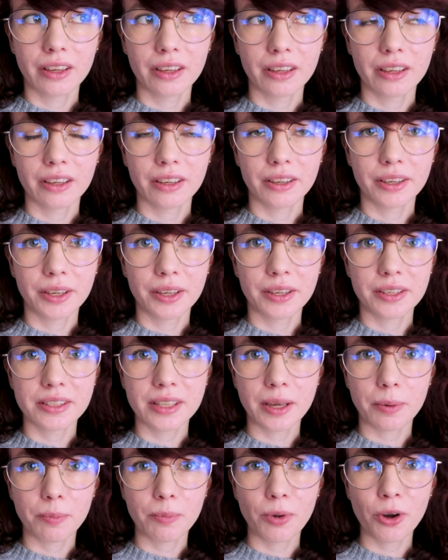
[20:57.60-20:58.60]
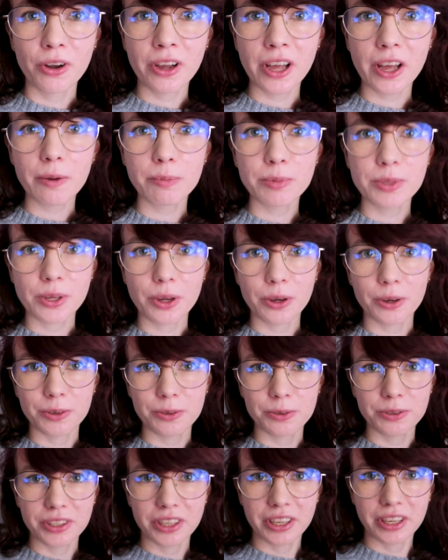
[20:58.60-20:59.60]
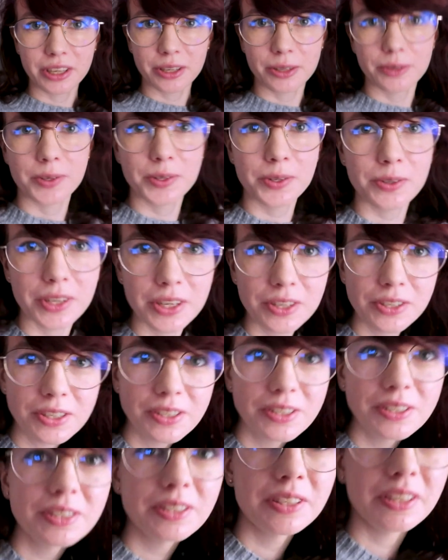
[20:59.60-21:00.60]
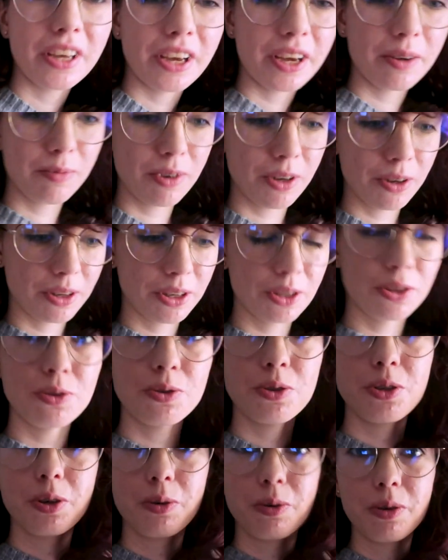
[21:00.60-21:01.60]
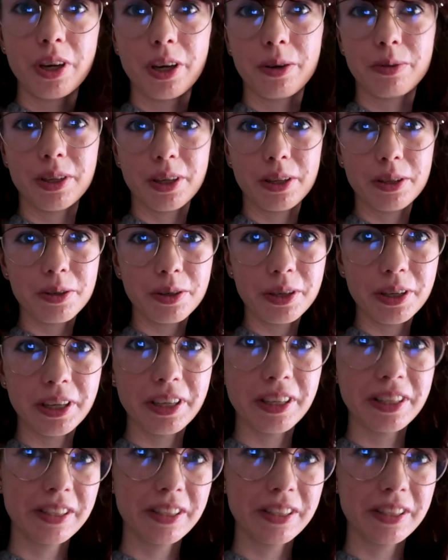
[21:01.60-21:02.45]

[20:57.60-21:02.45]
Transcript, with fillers: uh, some mock-ups of the illustrations. I'm going to show you how they look.